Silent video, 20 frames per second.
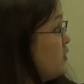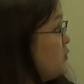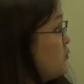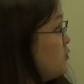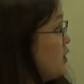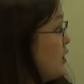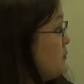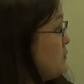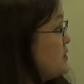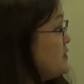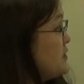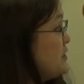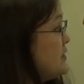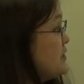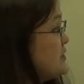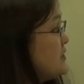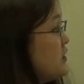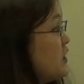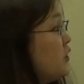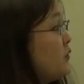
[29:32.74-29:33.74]
the
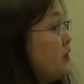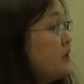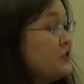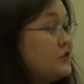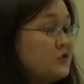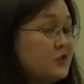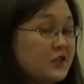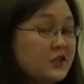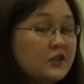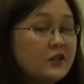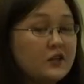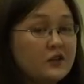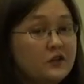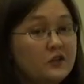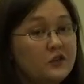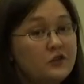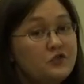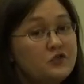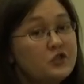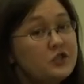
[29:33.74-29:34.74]
premises go into the
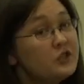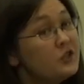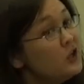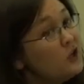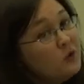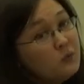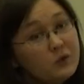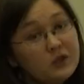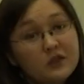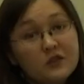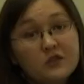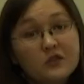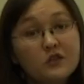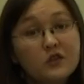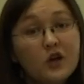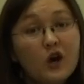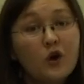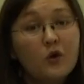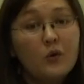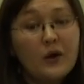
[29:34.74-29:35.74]
conclusion with
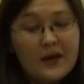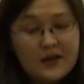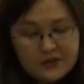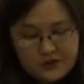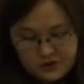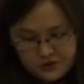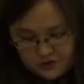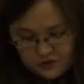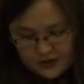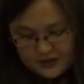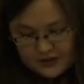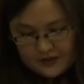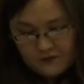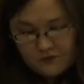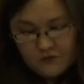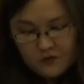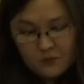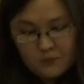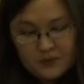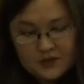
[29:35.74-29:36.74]
no extra
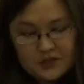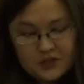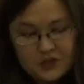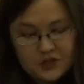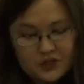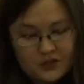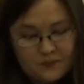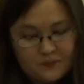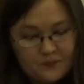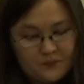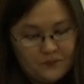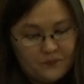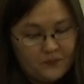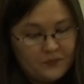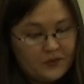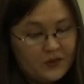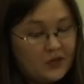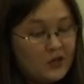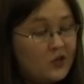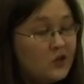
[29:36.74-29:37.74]
information.
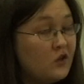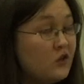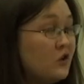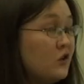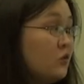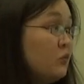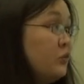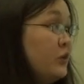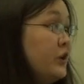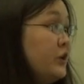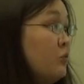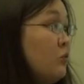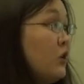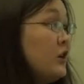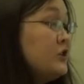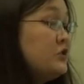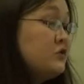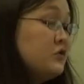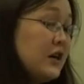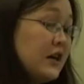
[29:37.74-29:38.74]
We
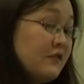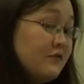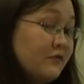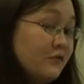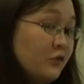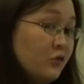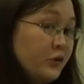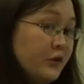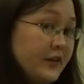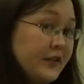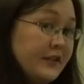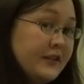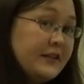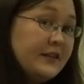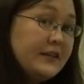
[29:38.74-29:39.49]
want to avoid